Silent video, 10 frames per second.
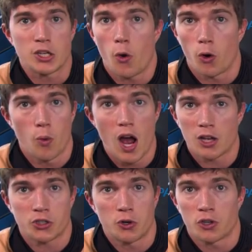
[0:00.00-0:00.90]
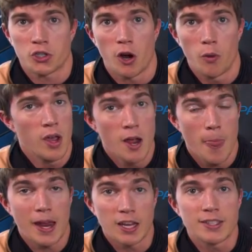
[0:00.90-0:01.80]
total rosters, so
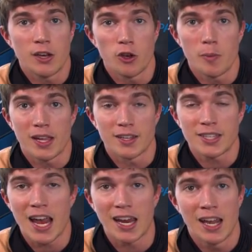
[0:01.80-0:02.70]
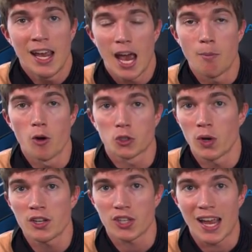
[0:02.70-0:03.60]
they continue to be insane. And most
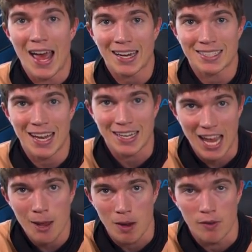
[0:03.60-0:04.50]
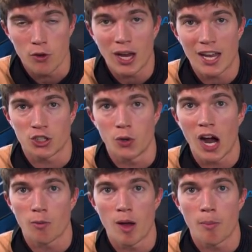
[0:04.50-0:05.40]
recently, Xset Gaming. If you guys guys do
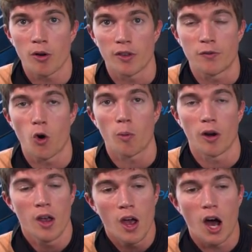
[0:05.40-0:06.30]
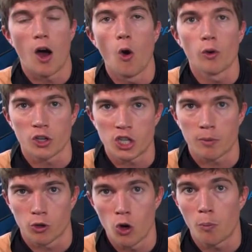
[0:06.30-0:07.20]
not remember, the former uh, ownership
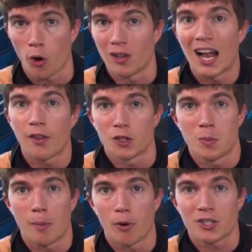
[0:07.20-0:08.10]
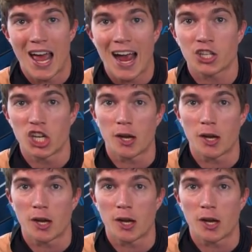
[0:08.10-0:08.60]
group or a lot of those members actually